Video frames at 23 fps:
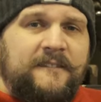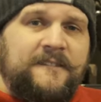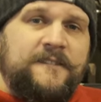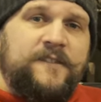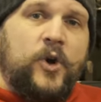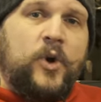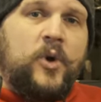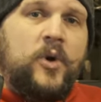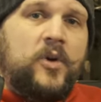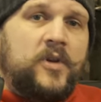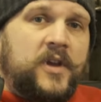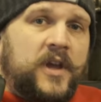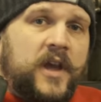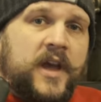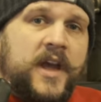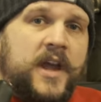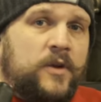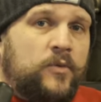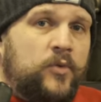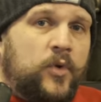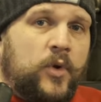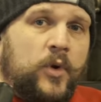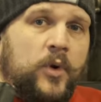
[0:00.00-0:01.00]
four
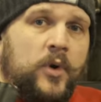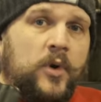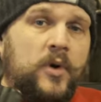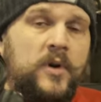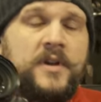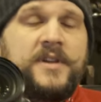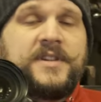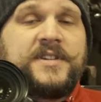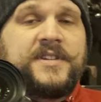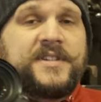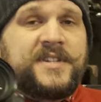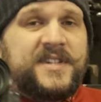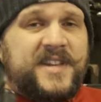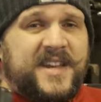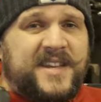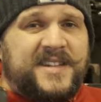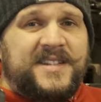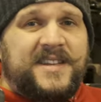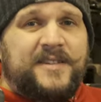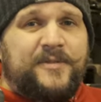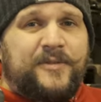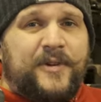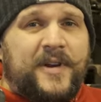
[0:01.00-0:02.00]
K RAW,
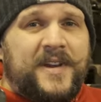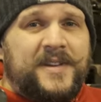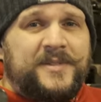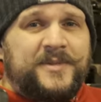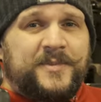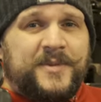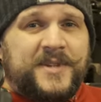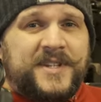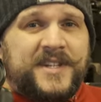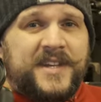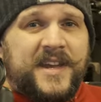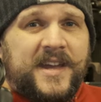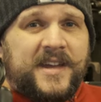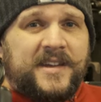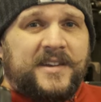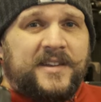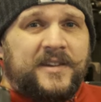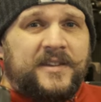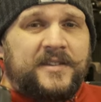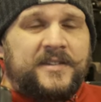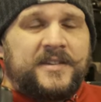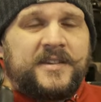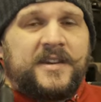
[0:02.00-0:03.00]
sixty frames per
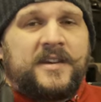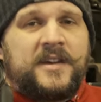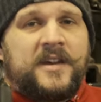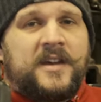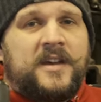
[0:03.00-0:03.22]
second,